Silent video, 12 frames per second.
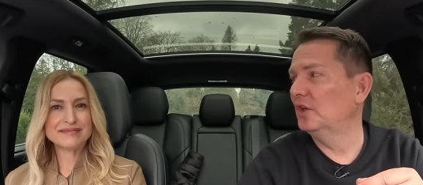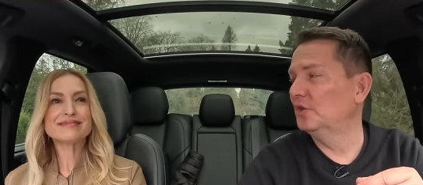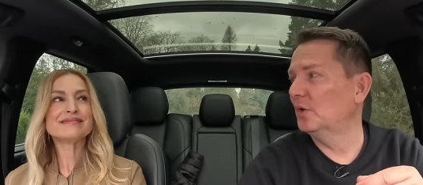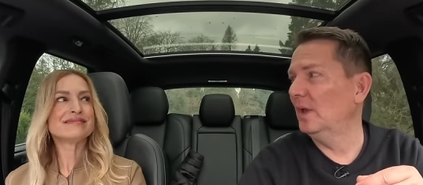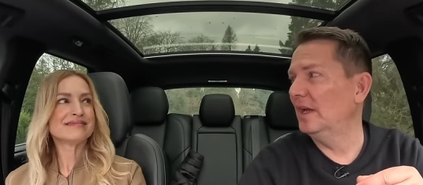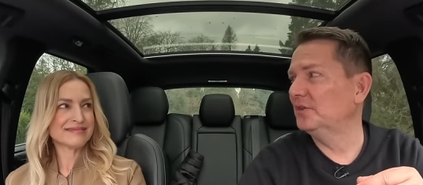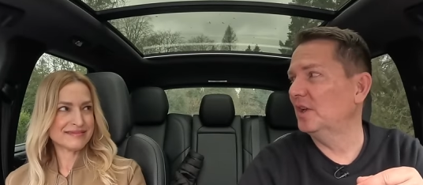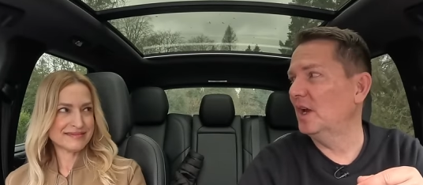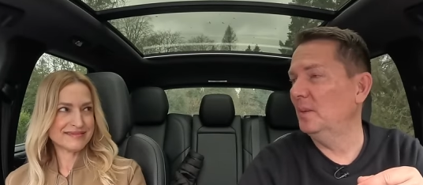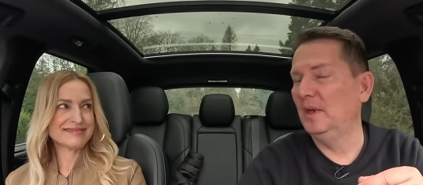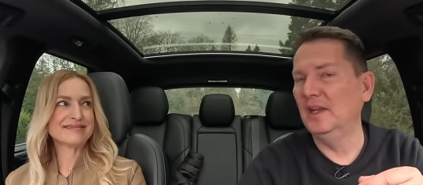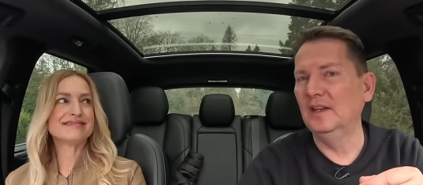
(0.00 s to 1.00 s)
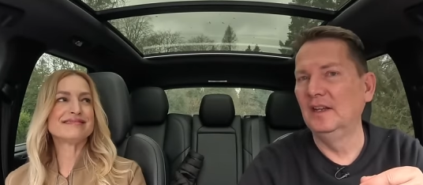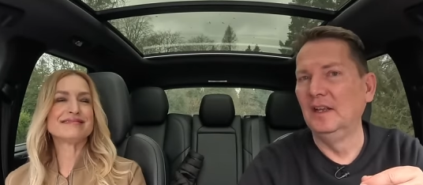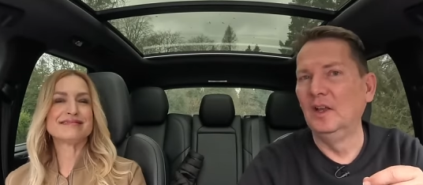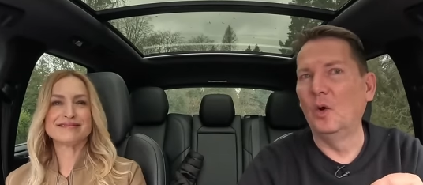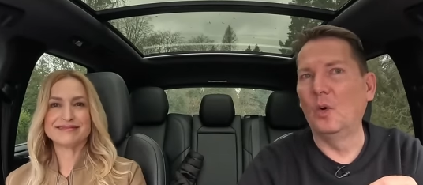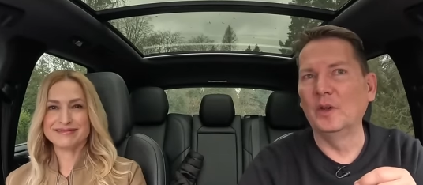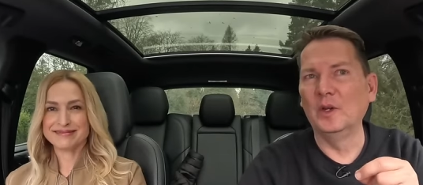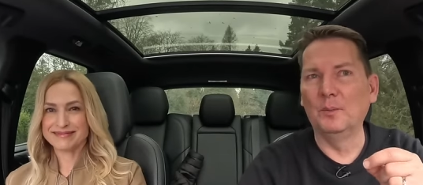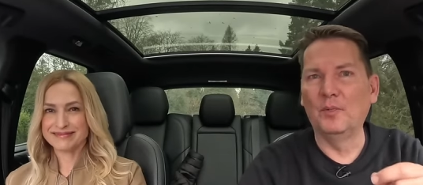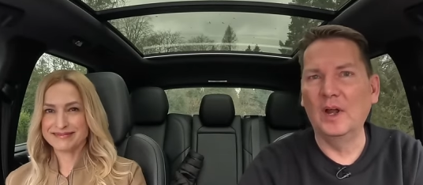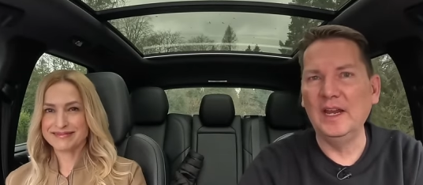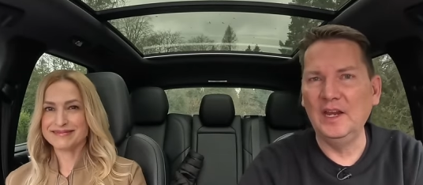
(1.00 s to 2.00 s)
Speaker 1: control has to come in, or you're
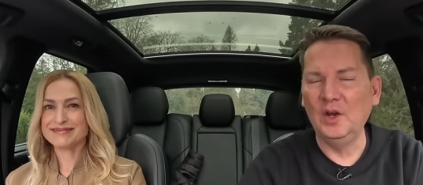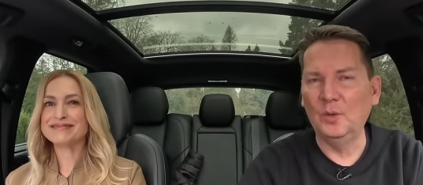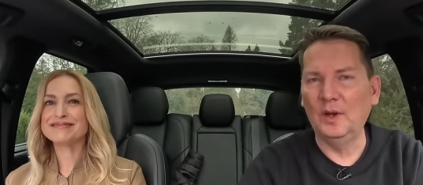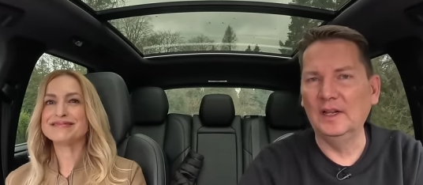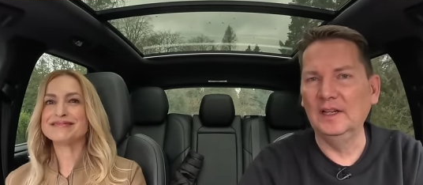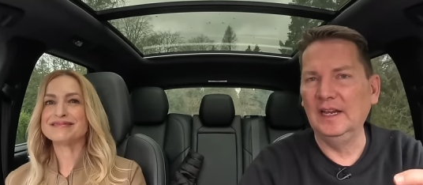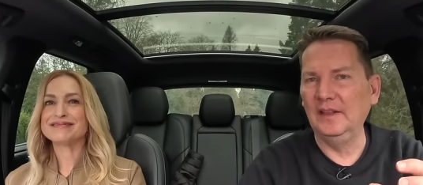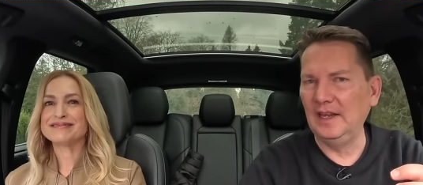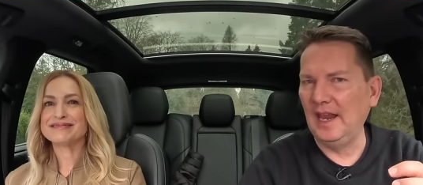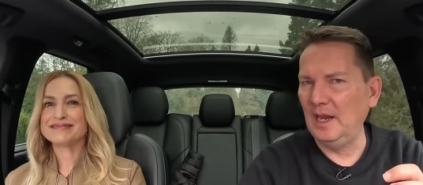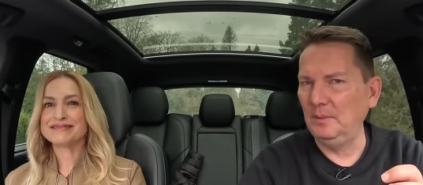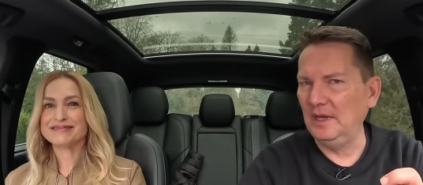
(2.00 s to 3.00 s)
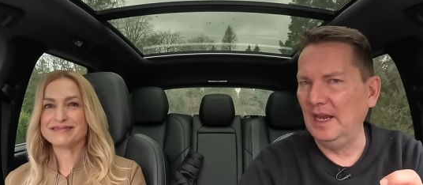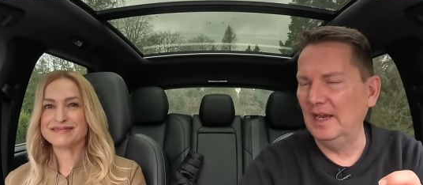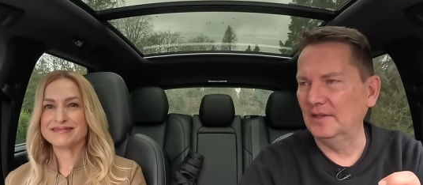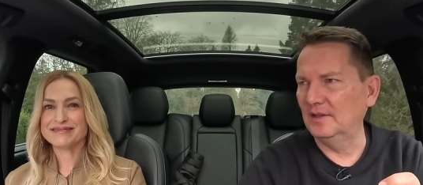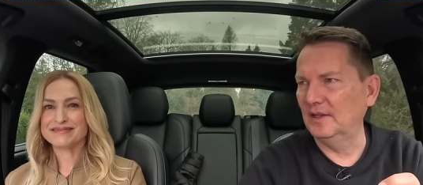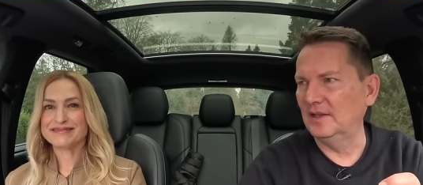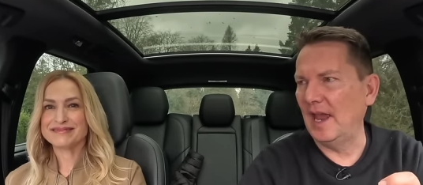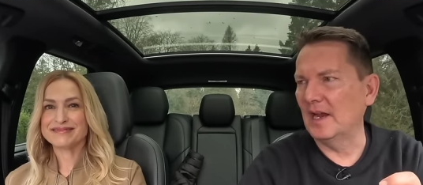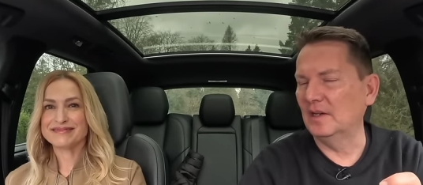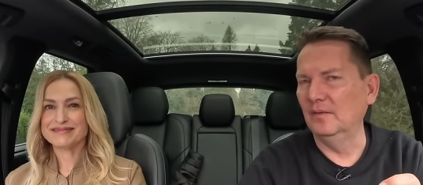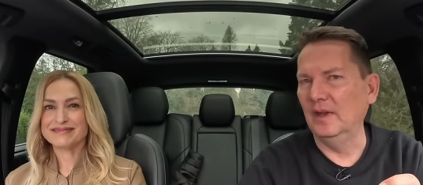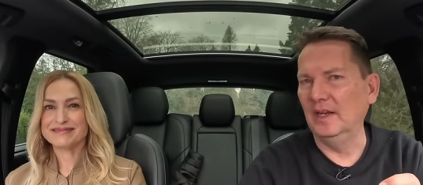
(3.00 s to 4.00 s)
braking quickly and the ABS is
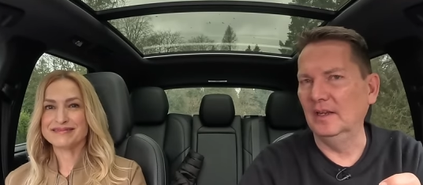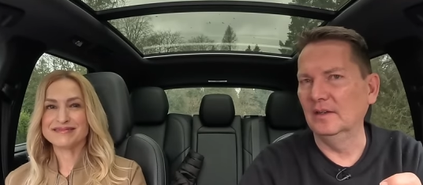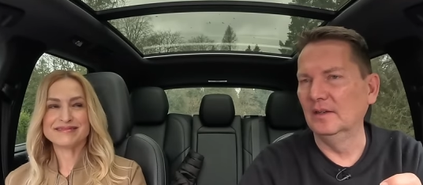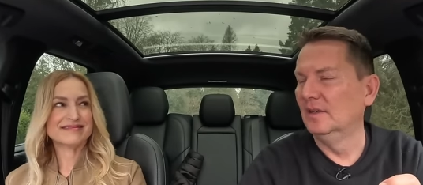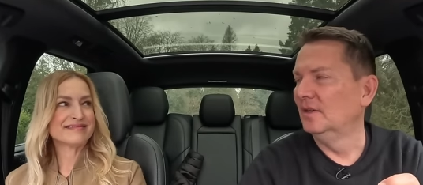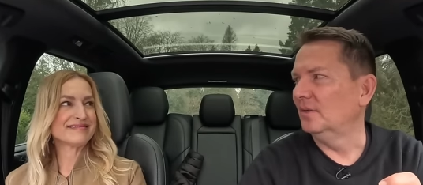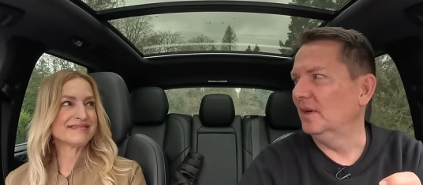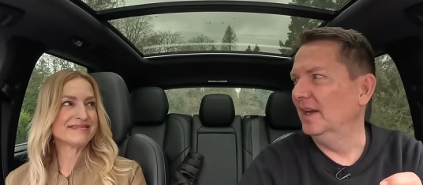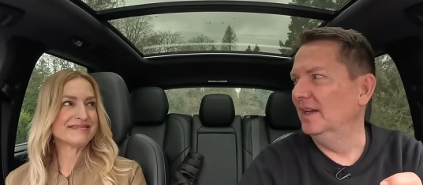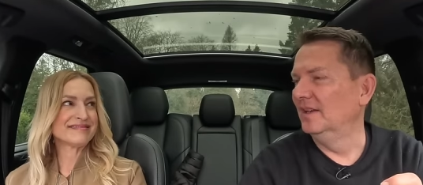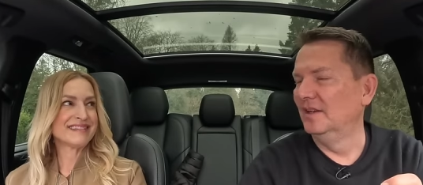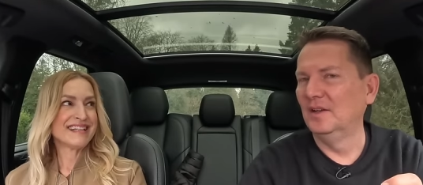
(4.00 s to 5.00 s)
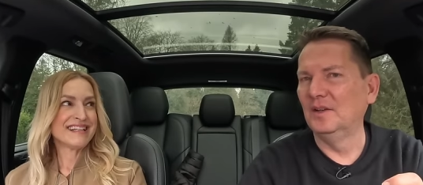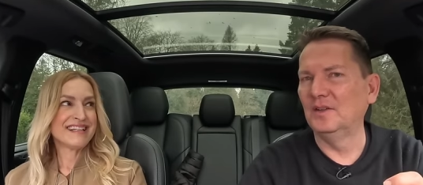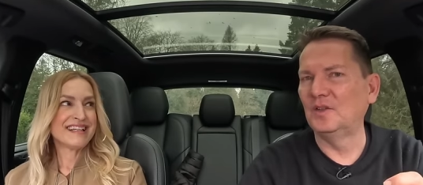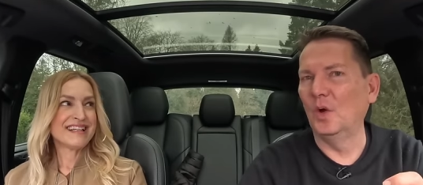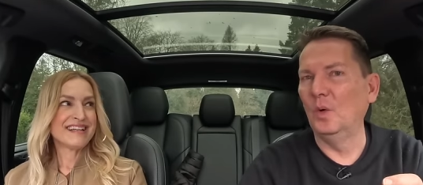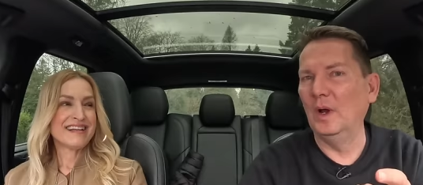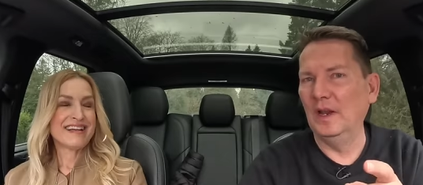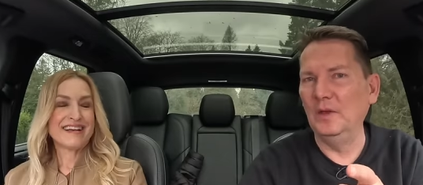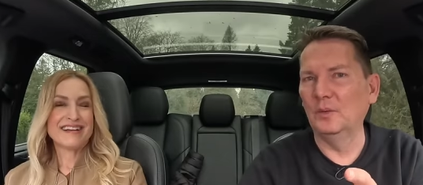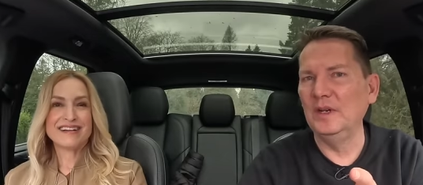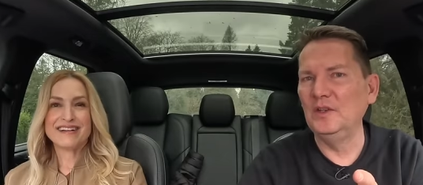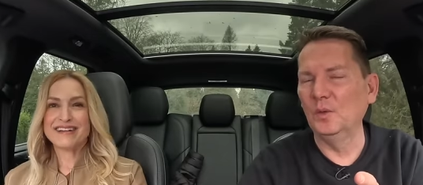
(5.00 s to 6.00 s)
activated, right? So, and
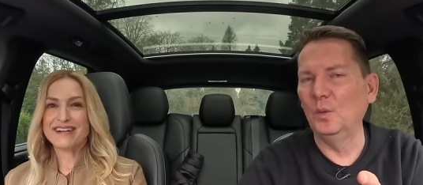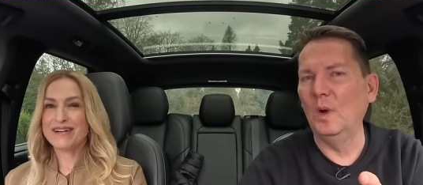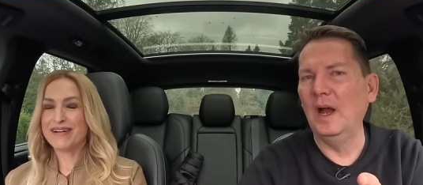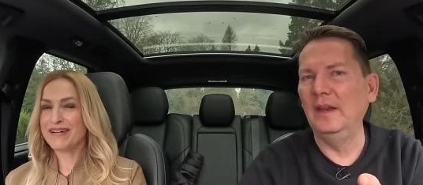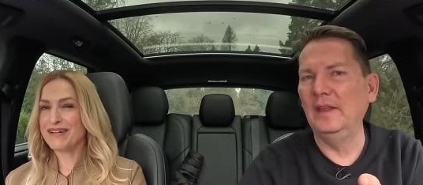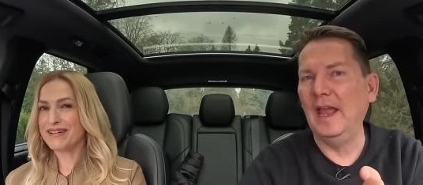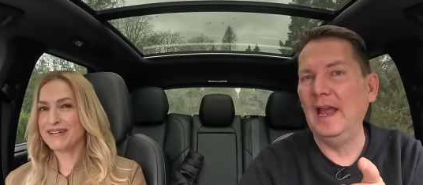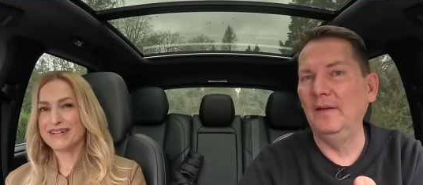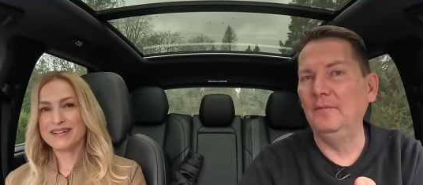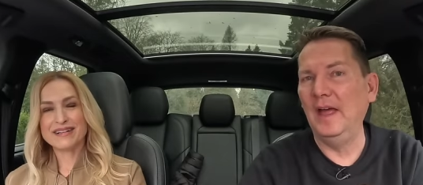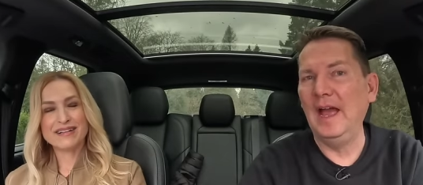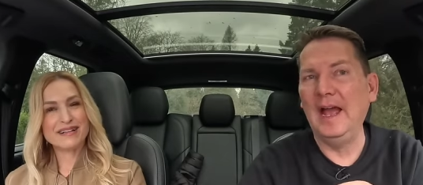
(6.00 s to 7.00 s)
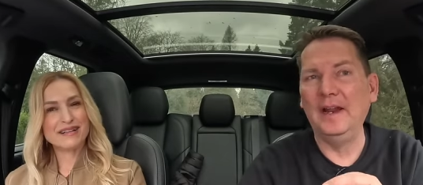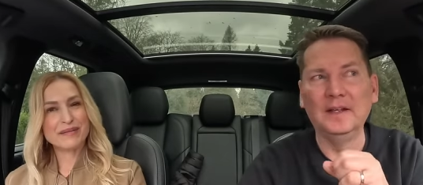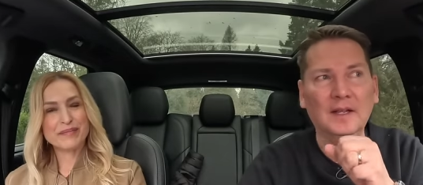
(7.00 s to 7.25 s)
the reason why they have that,